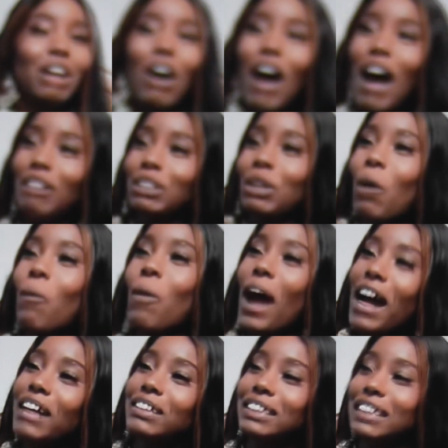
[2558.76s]
So where
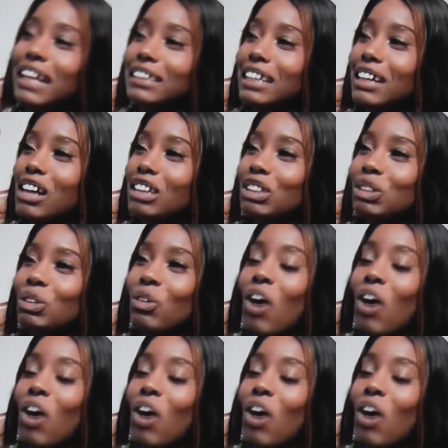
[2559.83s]
are you sending us to?